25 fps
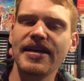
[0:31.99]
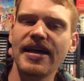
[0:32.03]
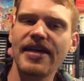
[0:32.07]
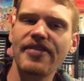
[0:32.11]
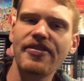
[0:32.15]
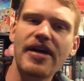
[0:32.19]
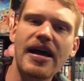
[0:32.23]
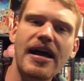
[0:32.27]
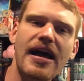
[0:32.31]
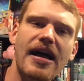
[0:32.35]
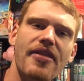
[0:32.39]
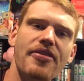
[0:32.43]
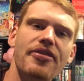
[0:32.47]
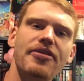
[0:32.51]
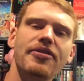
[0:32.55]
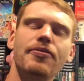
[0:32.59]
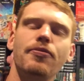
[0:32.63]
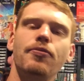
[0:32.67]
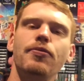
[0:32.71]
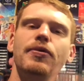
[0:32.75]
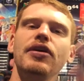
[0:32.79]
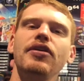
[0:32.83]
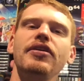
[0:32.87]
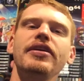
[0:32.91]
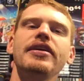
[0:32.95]

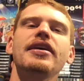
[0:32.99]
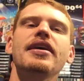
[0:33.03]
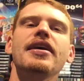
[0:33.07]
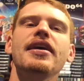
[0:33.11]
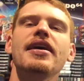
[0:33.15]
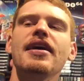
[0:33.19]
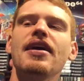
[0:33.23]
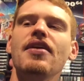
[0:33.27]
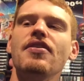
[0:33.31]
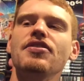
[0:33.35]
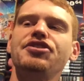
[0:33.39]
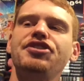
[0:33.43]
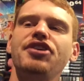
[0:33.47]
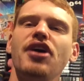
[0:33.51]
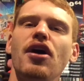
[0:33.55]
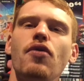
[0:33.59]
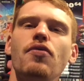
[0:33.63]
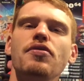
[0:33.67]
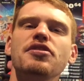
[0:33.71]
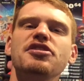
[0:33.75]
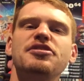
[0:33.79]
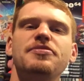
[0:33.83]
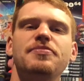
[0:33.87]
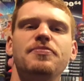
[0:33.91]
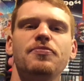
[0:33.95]
The show
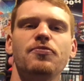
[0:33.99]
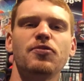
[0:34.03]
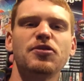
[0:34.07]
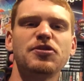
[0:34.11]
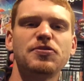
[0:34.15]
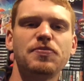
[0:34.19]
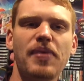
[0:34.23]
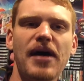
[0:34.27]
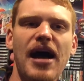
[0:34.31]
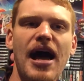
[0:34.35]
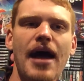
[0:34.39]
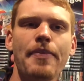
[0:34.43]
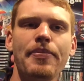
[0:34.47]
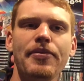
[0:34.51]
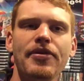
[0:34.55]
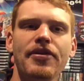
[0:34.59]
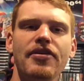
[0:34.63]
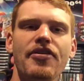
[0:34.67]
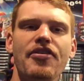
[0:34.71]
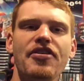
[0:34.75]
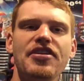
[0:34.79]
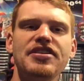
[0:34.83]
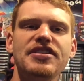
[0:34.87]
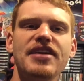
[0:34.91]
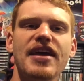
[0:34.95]
was popular
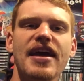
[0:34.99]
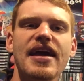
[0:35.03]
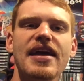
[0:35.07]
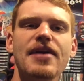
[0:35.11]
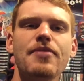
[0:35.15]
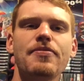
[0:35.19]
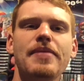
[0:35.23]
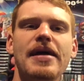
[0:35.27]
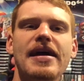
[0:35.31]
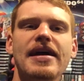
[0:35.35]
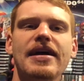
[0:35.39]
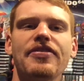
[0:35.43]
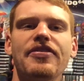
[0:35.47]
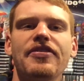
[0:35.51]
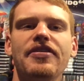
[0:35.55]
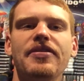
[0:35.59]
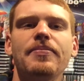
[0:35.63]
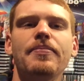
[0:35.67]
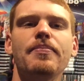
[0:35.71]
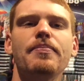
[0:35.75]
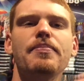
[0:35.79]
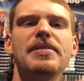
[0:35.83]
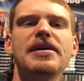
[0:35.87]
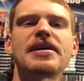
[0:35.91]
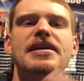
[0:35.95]
in the day back in the
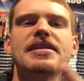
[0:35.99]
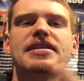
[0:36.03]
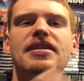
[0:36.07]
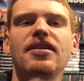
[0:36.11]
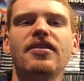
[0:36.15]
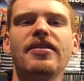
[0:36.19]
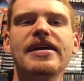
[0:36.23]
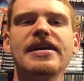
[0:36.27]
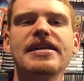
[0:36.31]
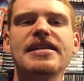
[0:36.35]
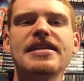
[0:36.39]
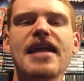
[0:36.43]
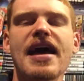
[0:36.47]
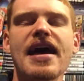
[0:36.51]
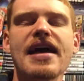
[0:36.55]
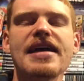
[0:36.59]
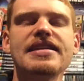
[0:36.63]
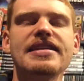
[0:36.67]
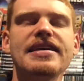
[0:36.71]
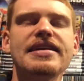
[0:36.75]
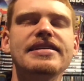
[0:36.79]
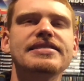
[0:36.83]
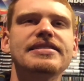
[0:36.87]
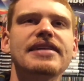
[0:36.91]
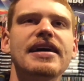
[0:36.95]
mid to late
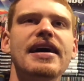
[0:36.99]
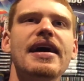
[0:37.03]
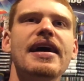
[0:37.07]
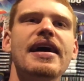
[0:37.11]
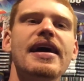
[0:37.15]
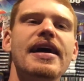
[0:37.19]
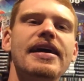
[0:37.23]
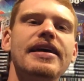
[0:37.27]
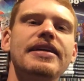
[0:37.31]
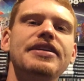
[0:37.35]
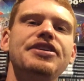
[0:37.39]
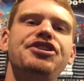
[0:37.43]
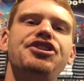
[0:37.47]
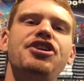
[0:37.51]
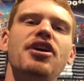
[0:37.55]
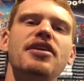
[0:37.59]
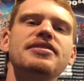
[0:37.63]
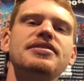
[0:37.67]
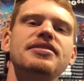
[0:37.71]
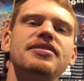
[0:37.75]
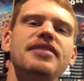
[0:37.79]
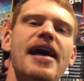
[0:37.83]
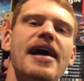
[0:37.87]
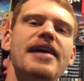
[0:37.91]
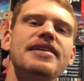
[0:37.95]
90s, and
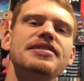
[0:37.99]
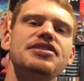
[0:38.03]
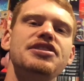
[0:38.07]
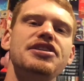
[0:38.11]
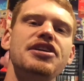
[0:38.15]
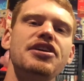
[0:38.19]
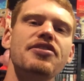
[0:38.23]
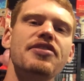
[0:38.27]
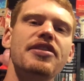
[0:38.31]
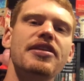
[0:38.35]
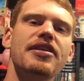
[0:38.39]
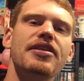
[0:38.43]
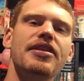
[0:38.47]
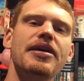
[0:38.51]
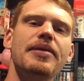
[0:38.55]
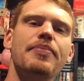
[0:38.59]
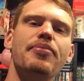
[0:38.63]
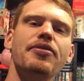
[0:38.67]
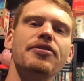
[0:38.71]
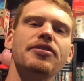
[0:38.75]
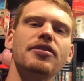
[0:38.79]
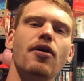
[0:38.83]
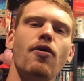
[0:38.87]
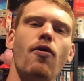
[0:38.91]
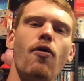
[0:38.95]
just last year they
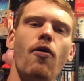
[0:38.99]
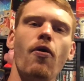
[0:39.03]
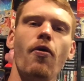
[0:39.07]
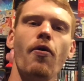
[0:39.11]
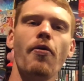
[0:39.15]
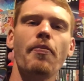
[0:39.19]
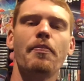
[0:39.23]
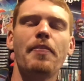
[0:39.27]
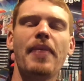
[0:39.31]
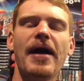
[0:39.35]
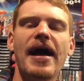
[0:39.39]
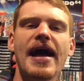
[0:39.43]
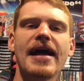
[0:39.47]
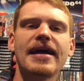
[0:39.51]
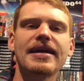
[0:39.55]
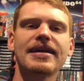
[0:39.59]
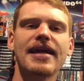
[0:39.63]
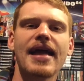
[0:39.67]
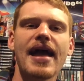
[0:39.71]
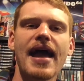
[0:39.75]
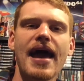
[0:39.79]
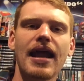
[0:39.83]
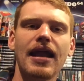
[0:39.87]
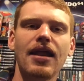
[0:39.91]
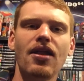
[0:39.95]
put the whole
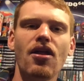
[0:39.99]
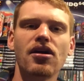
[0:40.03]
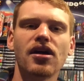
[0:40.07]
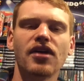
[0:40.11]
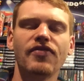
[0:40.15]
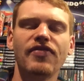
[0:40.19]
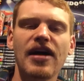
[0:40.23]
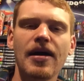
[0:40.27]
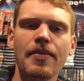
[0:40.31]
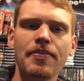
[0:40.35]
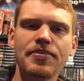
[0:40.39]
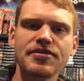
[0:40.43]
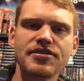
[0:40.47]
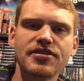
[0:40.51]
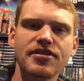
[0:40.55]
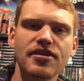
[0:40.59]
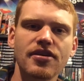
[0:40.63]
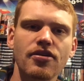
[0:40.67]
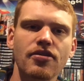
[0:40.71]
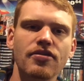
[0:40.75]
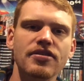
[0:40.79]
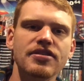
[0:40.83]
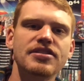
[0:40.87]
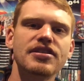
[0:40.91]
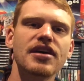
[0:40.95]
back catalog of
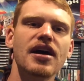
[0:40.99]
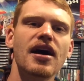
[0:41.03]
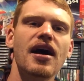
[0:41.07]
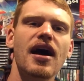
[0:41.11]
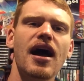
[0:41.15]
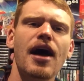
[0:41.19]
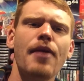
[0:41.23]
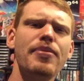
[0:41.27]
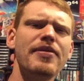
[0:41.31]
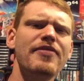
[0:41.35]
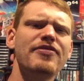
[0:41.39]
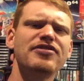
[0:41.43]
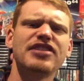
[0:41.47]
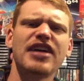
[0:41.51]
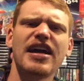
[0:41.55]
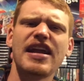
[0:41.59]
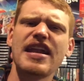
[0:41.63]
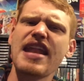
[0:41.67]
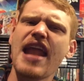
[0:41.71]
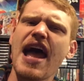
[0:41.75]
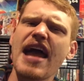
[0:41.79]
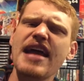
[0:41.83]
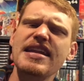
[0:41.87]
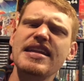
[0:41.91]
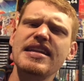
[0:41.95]
episodes, I believe it was like
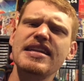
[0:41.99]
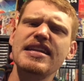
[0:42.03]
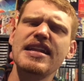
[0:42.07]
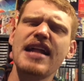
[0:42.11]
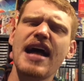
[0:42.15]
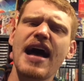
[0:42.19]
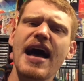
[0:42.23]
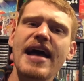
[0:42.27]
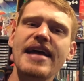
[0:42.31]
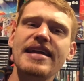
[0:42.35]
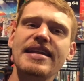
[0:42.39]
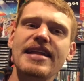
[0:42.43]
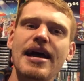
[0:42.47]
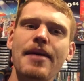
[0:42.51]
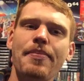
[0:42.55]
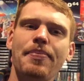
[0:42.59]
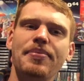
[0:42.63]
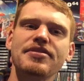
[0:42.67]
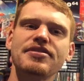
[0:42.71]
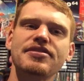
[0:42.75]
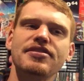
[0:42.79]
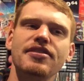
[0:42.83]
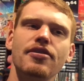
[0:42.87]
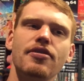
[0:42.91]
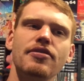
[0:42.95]
99
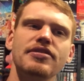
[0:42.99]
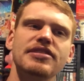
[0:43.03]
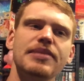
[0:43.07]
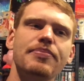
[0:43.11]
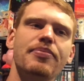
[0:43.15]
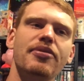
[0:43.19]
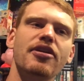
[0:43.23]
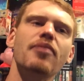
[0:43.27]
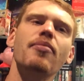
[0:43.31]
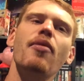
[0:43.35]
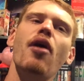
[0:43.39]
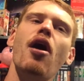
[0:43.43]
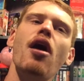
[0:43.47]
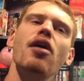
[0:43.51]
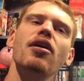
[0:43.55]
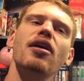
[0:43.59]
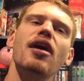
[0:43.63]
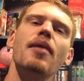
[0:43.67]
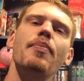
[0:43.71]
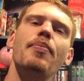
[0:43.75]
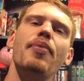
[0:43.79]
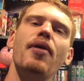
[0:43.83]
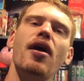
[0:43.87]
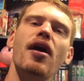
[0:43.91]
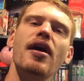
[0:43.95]
episodes, they put them all
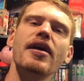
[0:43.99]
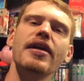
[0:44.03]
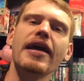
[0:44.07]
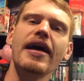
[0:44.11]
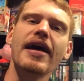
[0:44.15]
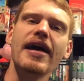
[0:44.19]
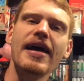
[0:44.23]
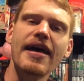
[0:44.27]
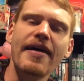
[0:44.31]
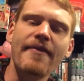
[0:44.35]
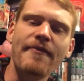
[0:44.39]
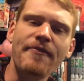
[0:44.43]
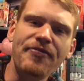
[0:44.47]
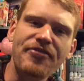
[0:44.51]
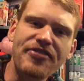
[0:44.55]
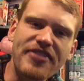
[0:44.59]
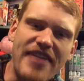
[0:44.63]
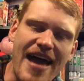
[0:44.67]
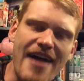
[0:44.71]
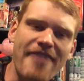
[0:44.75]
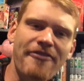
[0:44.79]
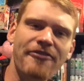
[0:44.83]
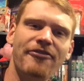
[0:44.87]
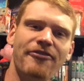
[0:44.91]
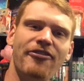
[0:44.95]
up on
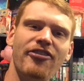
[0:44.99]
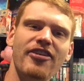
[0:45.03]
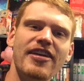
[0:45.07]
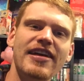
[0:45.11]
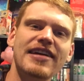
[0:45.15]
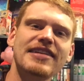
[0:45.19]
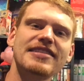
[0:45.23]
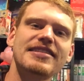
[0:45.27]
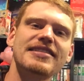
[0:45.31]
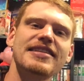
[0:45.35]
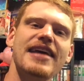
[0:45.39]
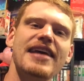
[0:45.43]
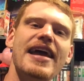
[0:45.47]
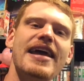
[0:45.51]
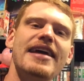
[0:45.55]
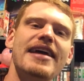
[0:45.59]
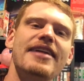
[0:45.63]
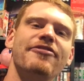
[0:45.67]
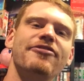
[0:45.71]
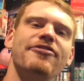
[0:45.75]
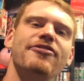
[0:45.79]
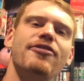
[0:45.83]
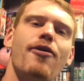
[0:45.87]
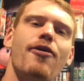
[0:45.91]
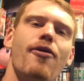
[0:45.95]
Netflix, and
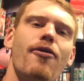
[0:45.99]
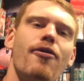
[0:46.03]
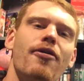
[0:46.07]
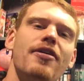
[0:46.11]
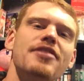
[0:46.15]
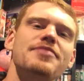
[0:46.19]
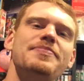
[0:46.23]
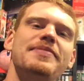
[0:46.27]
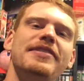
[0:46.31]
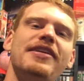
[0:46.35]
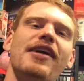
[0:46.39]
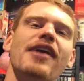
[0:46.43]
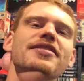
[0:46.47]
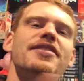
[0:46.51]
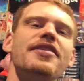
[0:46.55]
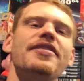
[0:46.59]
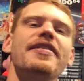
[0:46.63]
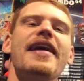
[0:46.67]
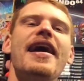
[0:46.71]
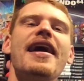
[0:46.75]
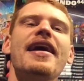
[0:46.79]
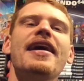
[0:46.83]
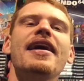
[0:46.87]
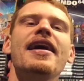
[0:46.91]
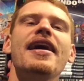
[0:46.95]
of course because of
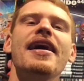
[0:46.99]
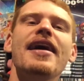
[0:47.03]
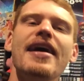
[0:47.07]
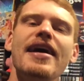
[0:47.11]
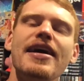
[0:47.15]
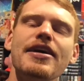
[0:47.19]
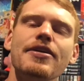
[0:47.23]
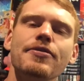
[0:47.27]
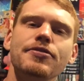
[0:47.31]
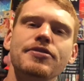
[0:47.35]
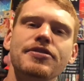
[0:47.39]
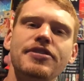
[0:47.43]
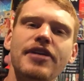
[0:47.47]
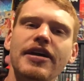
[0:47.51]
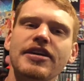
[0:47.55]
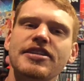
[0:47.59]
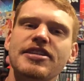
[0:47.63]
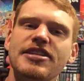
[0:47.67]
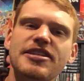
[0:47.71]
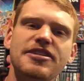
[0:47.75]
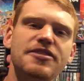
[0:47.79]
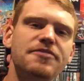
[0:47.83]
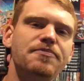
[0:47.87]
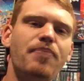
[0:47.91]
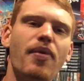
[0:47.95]
that it like
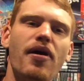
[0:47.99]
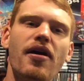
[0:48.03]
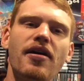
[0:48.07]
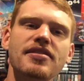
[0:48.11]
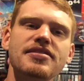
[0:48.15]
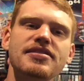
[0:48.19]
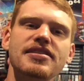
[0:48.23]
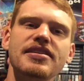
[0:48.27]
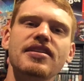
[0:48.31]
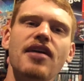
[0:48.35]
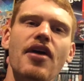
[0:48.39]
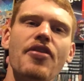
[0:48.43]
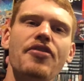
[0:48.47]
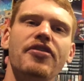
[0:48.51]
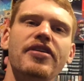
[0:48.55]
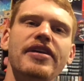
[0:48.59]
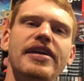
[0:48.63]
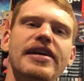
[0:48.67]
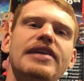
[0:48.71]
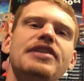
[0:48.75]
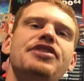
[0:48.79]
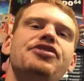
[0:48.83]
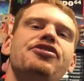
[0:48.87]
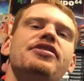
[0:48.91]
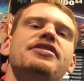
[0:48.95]
sparked another
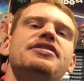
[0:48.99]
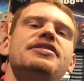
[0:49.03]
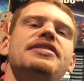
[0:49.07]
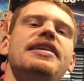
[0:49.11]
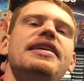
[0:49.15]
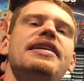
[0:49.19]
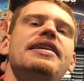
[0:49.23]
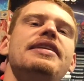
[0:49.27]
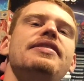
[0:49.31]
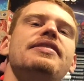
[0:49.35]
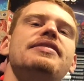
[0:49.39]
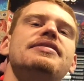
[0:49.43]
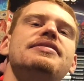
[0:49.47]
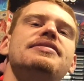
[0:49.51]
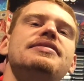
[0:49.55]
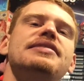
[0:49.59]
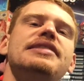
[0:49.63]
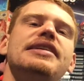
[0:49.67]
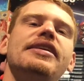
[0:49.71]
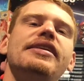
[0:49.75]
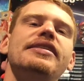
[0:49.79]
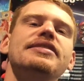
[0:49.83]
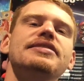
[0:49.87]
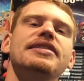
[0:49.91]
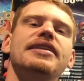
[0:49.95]
interest in the
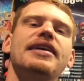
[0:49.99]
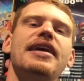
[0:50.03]
series.